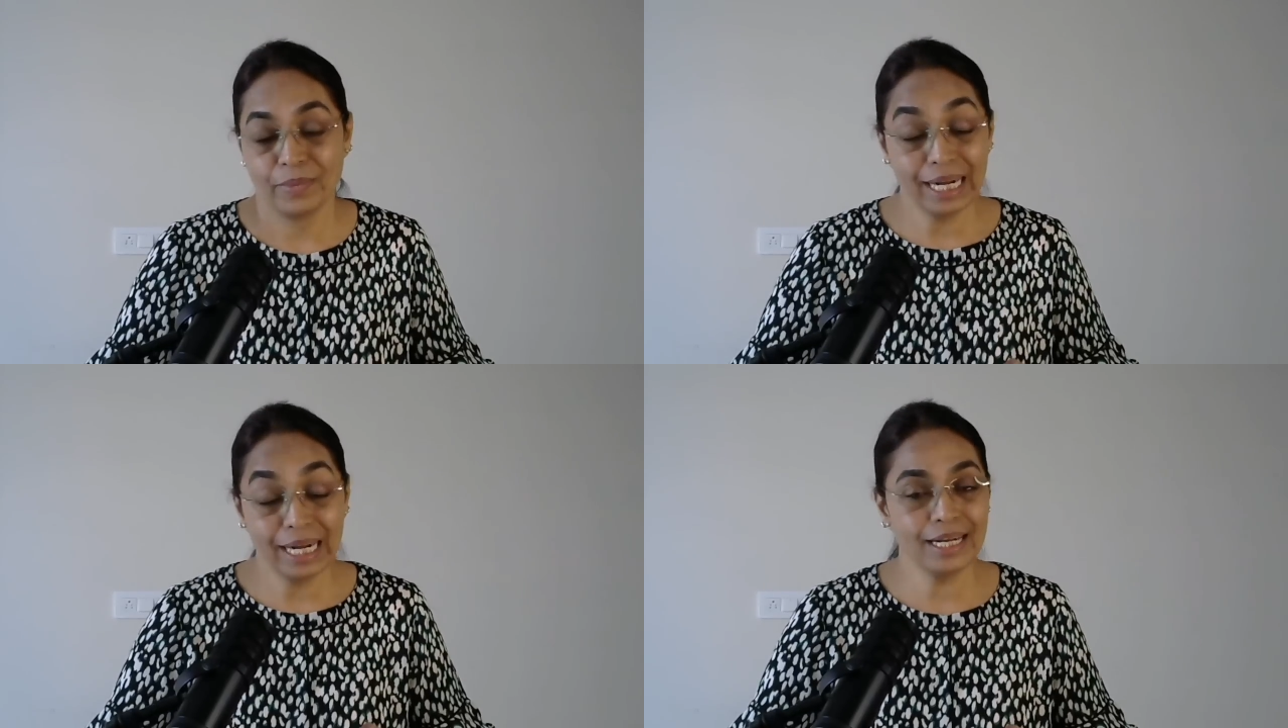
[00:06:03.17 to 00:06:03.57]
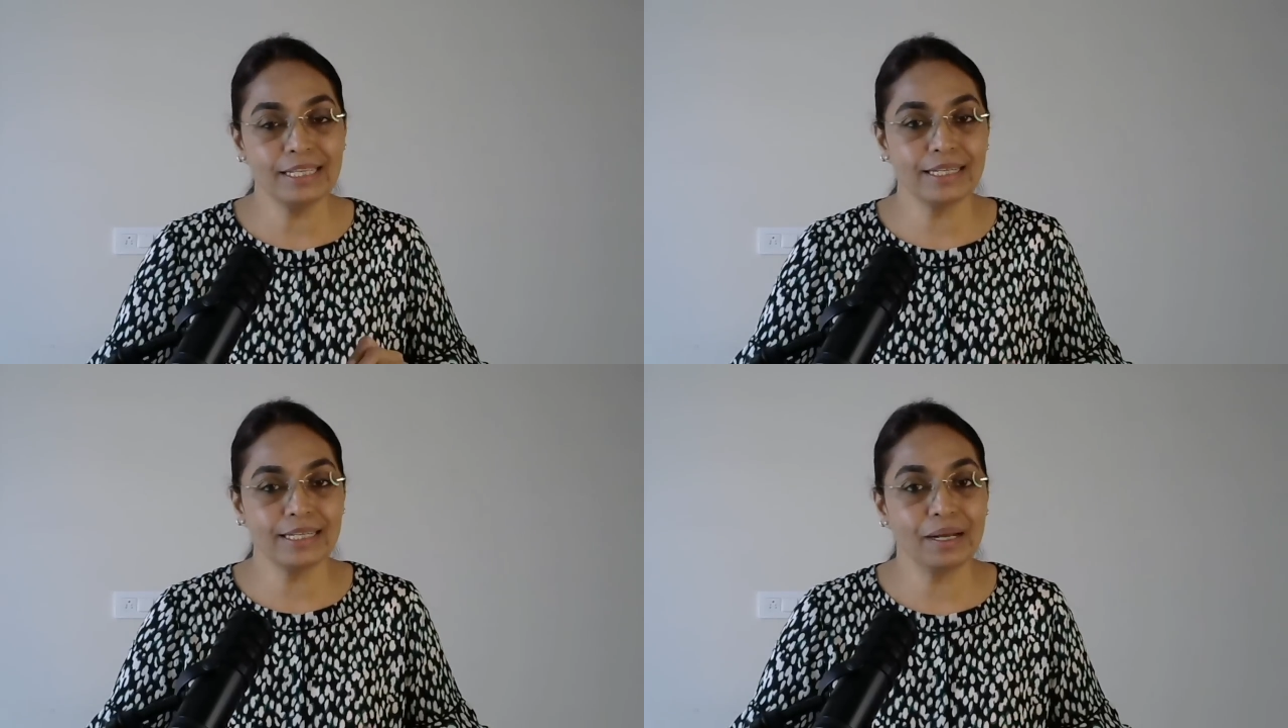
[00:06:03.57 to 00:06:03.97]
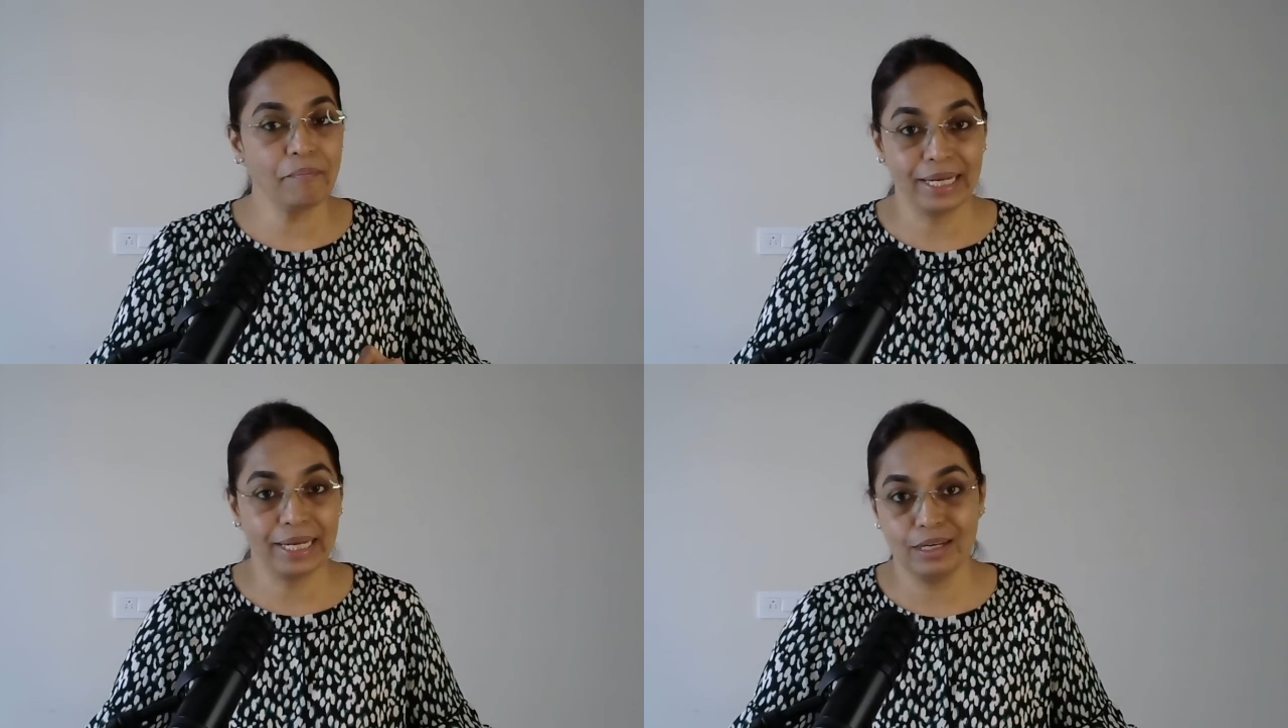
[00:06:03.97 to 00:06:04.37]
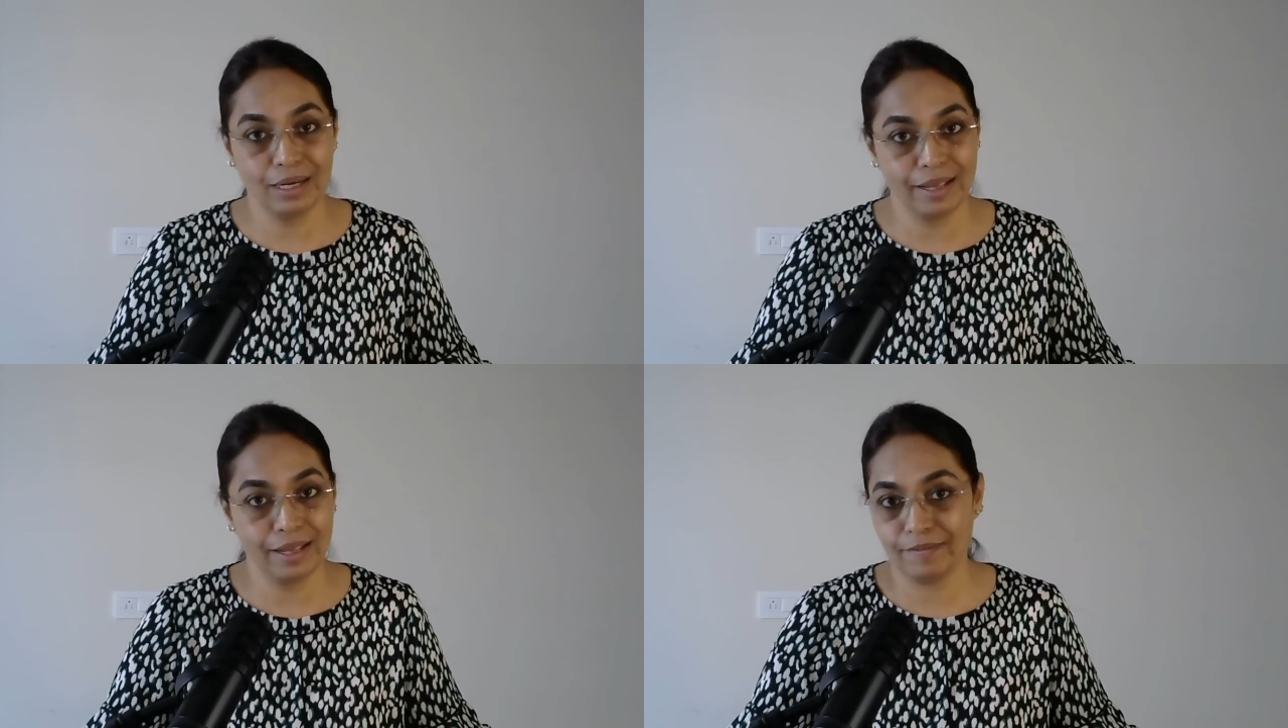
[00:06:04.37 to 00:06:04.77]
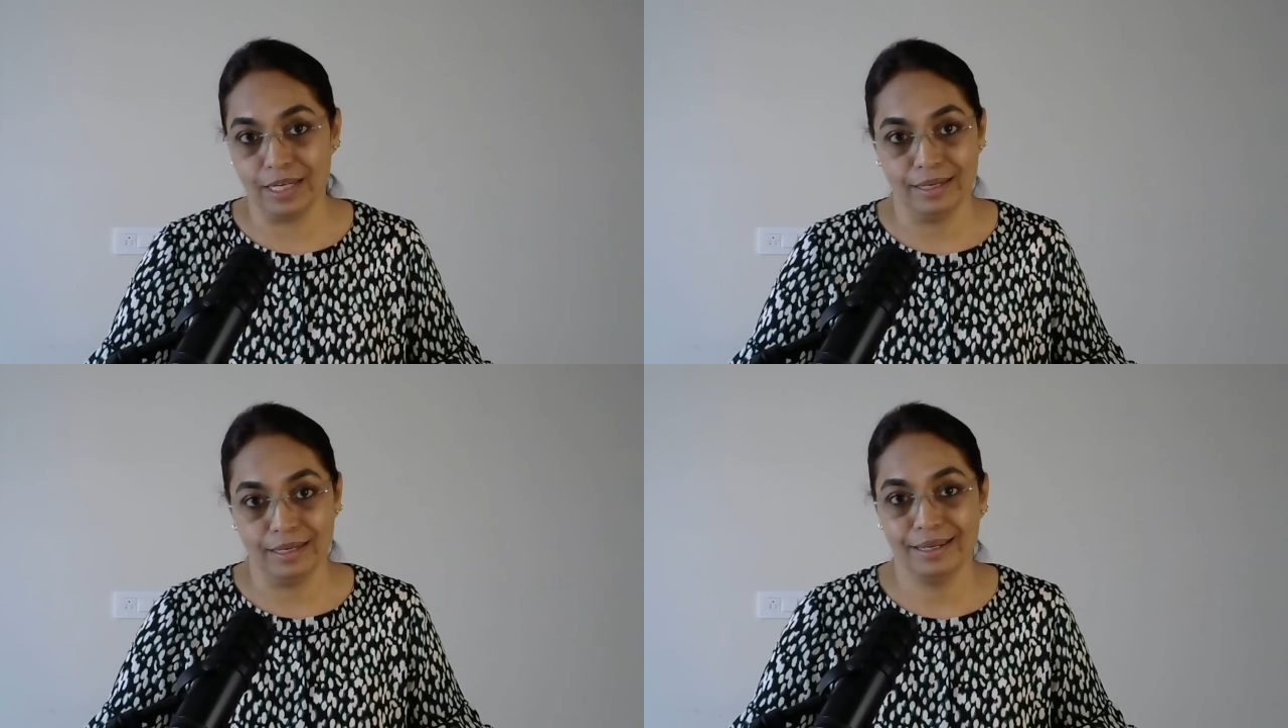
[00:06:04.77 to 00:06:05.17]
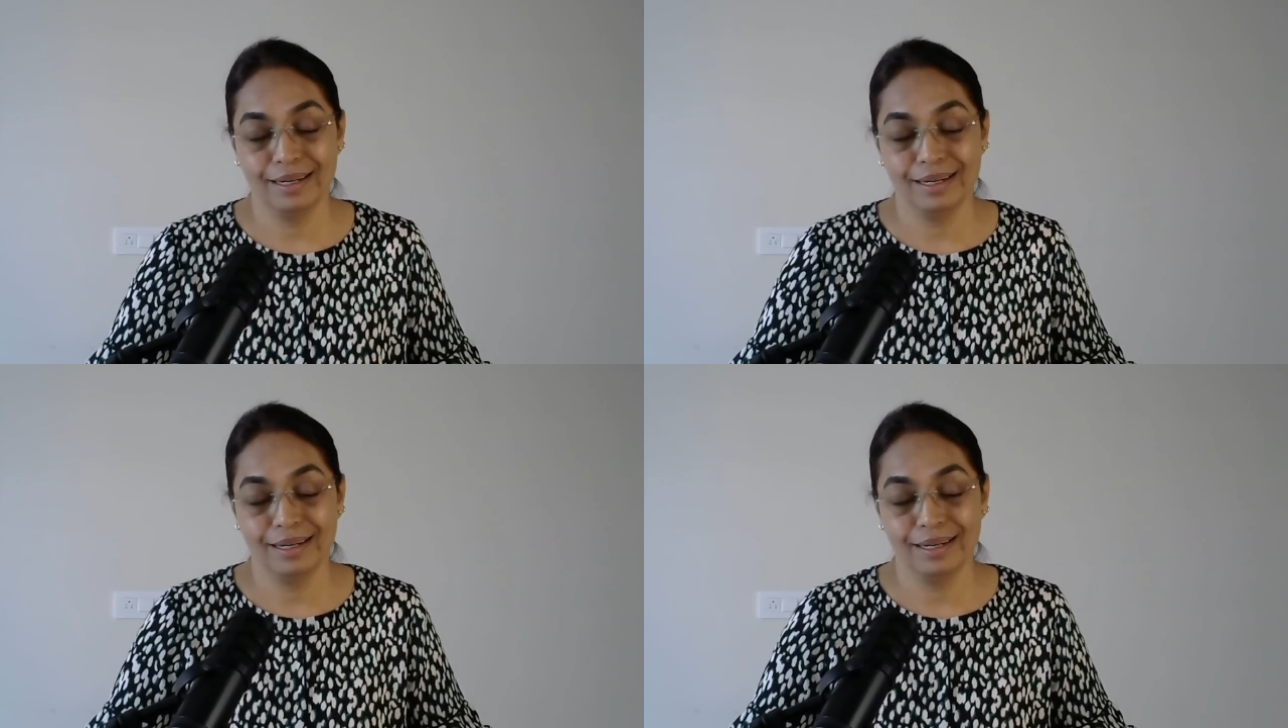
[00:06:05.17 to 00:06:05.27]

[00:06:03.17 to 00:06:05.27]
at least at mental level,